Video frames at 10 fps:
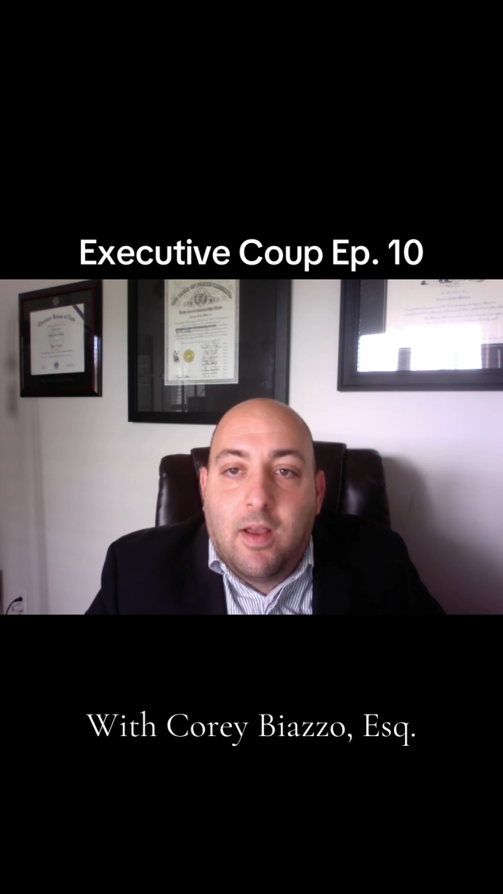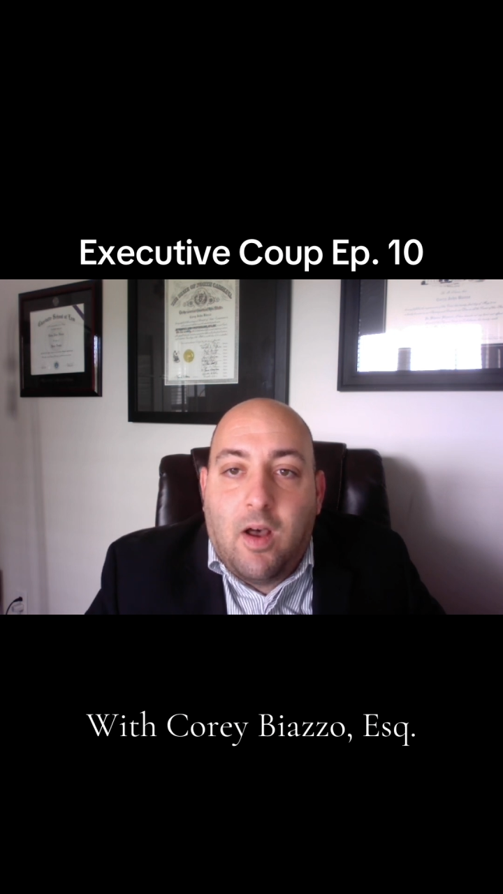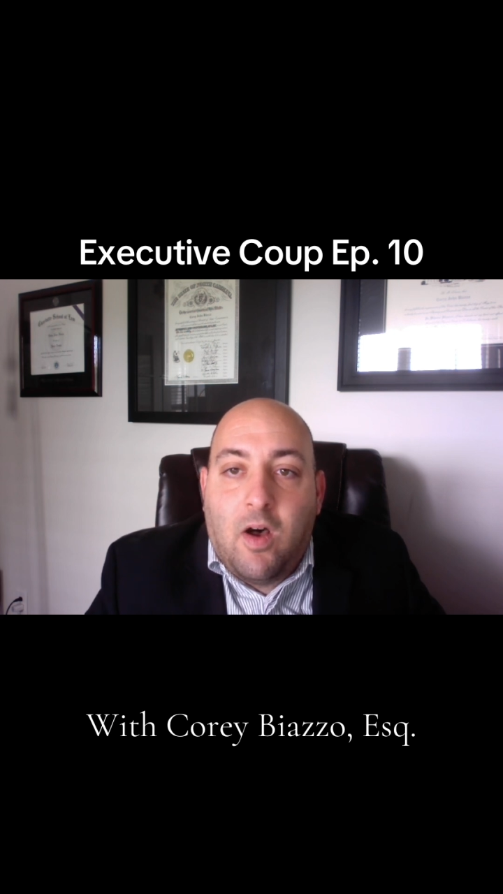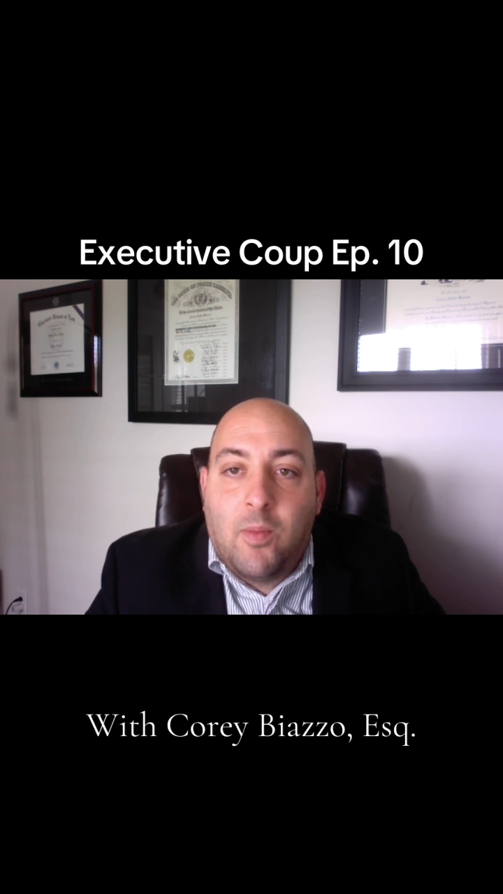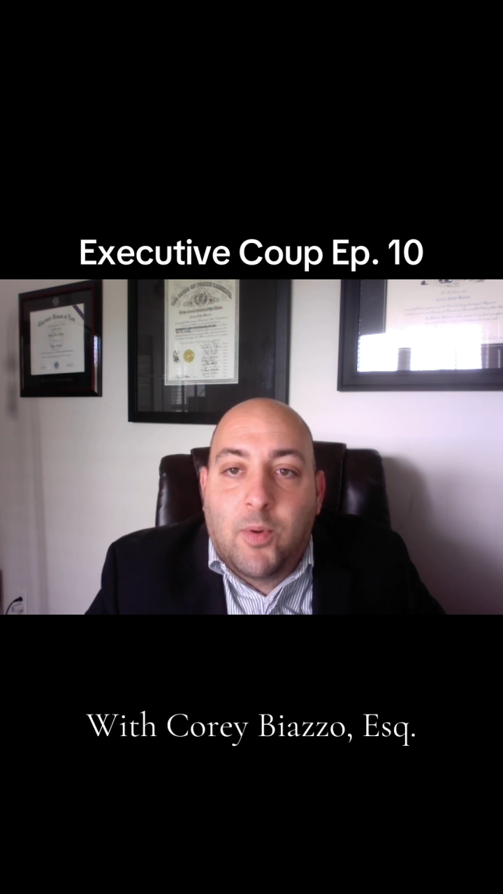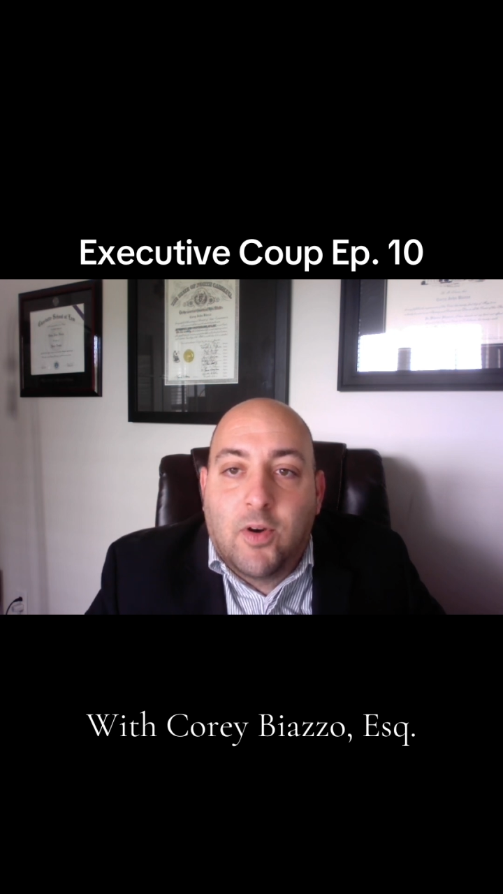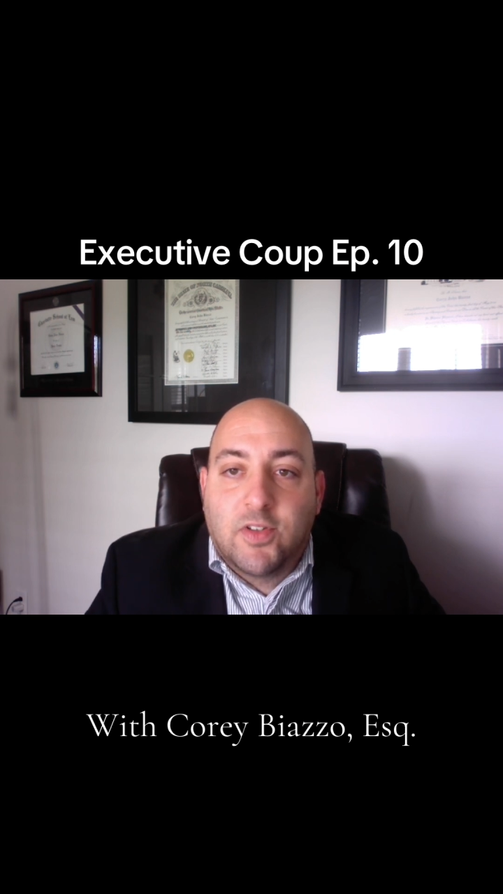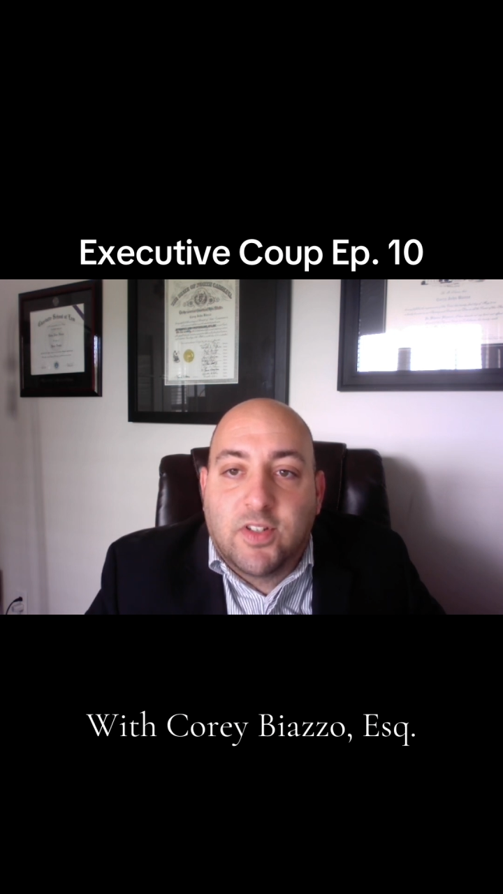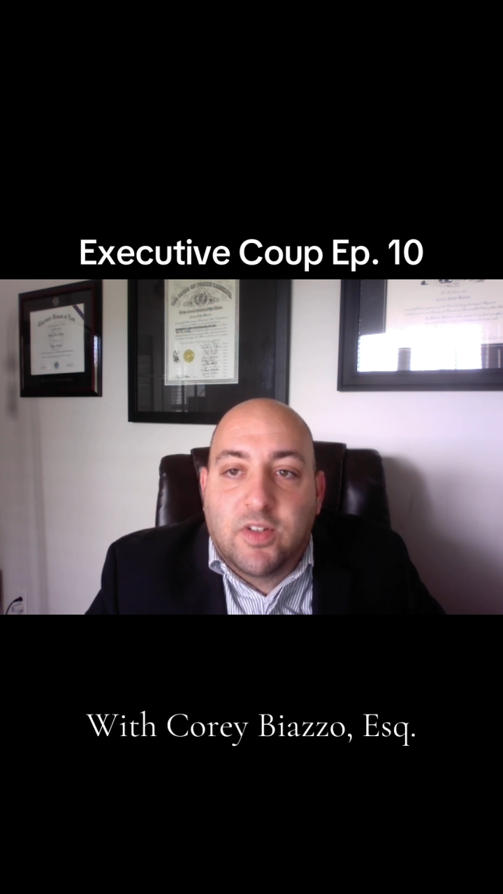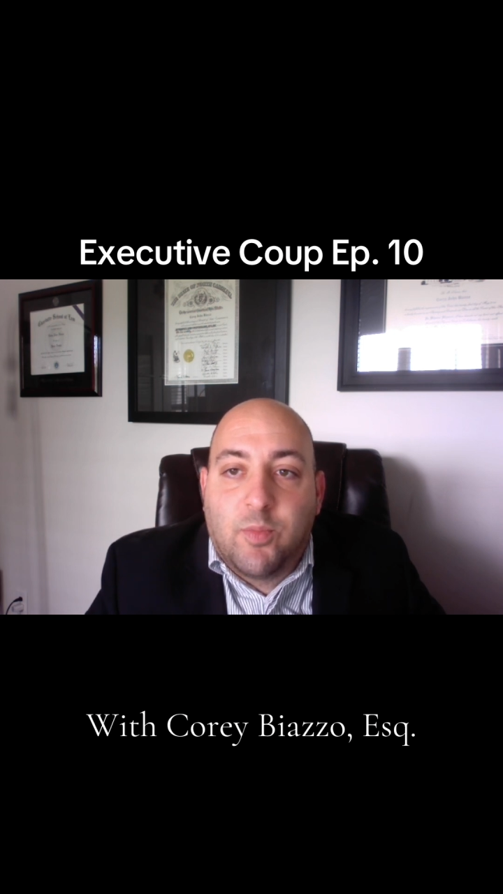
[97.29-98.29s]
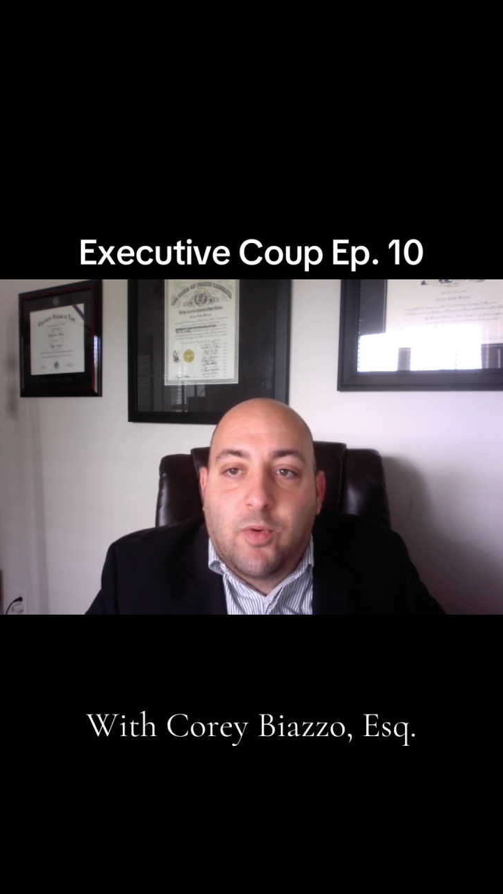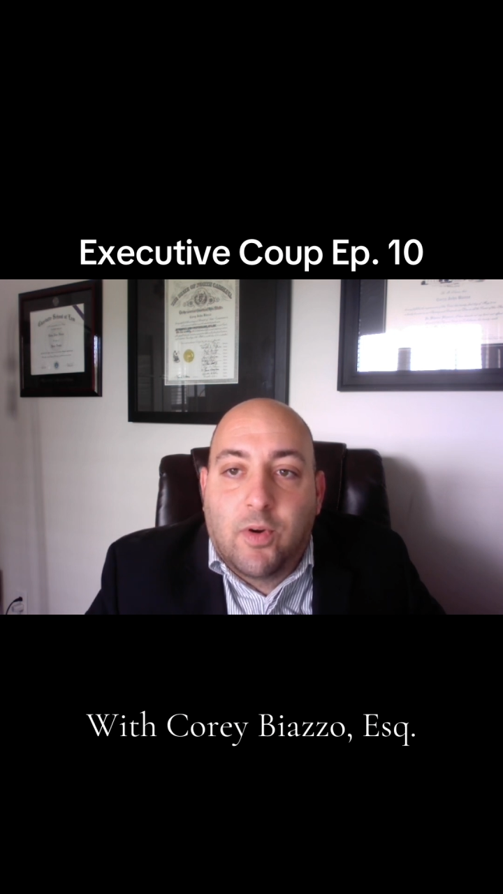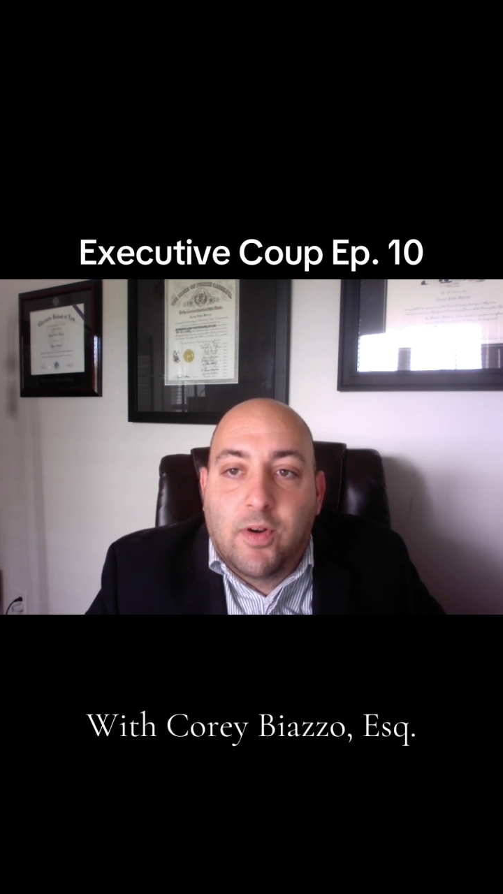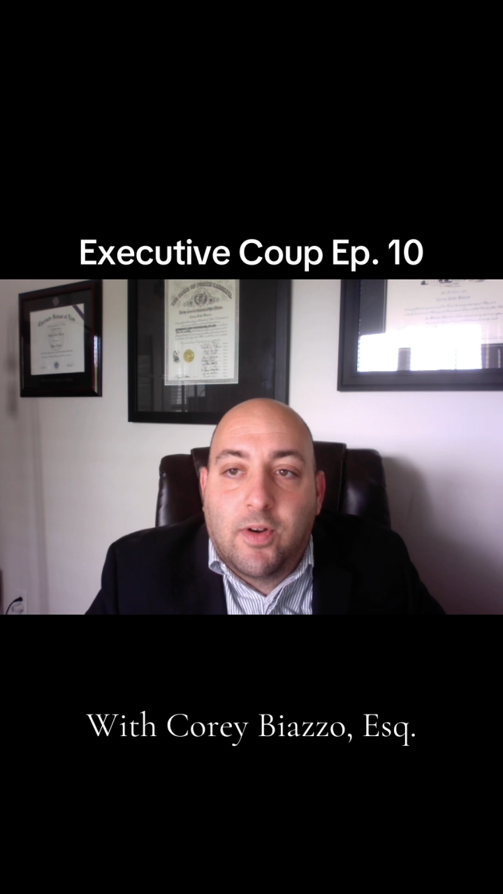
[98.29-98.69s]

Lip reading: all persons born